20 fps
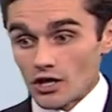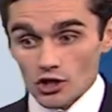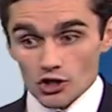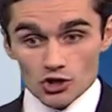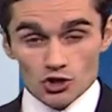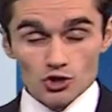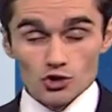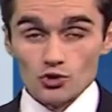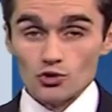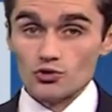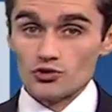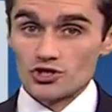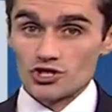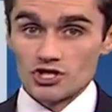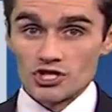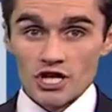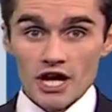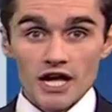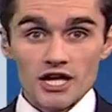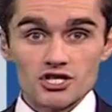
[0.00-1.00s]
huge
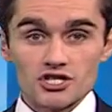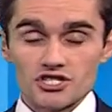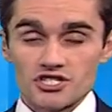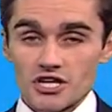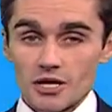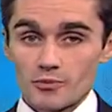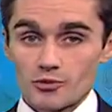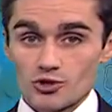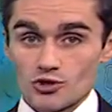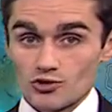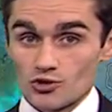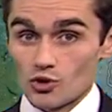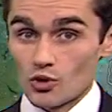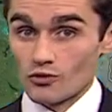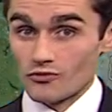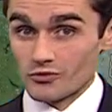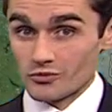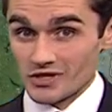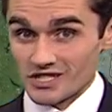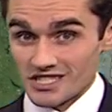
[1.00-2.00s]
change in temperatures
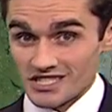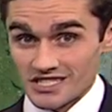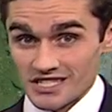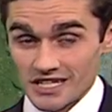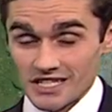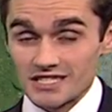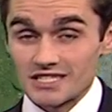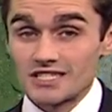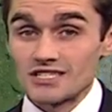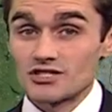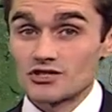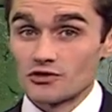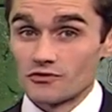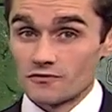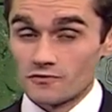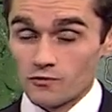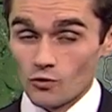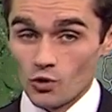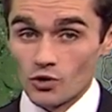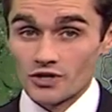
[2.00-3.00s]
going from the 60s to the
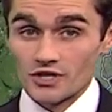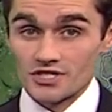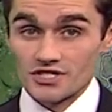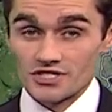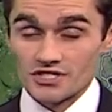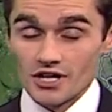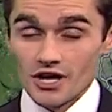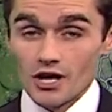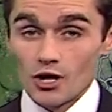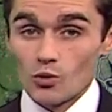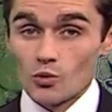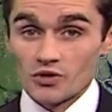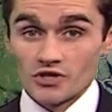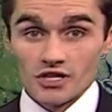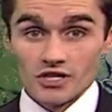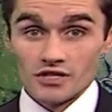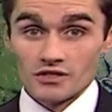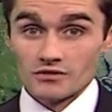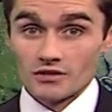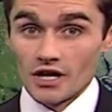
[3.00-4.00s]
40s
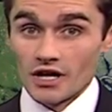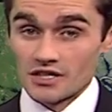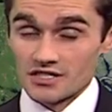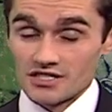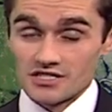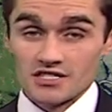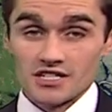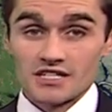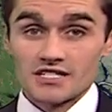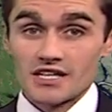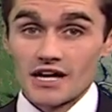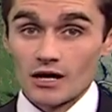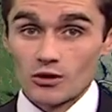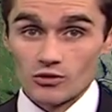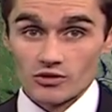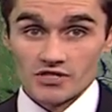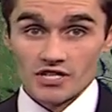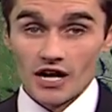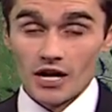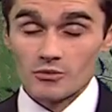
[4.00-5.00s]
within a
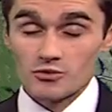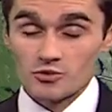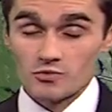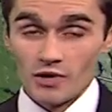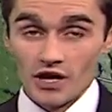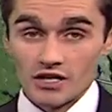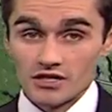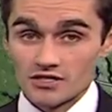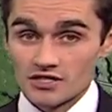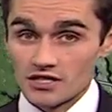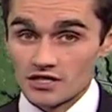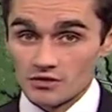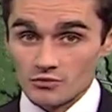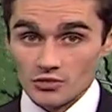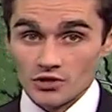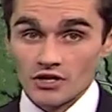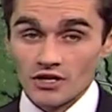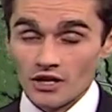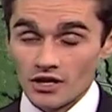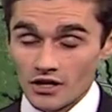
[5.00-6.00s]
six-hour time span. It's going to
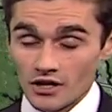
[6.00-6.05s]
be